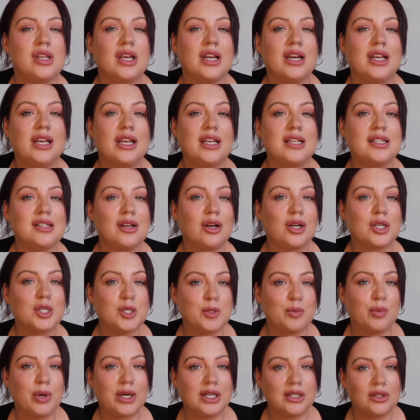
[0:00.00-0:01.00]
and it is like
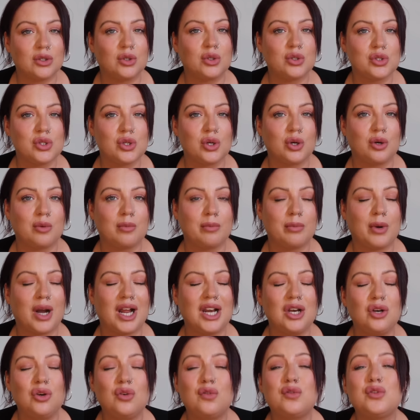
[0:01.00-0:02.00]
spring and autumn, but
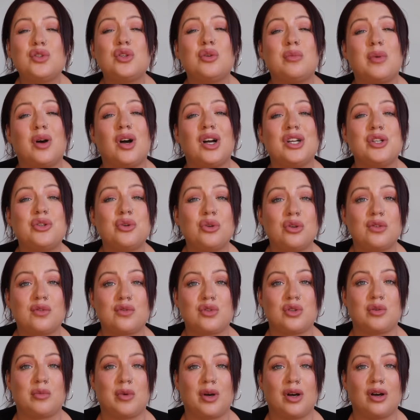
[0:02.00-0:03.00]
I love summer, I do love
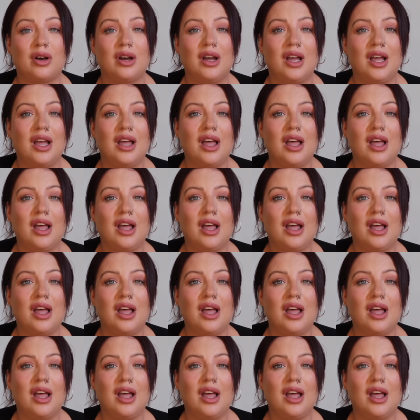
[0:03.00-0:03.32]
summer.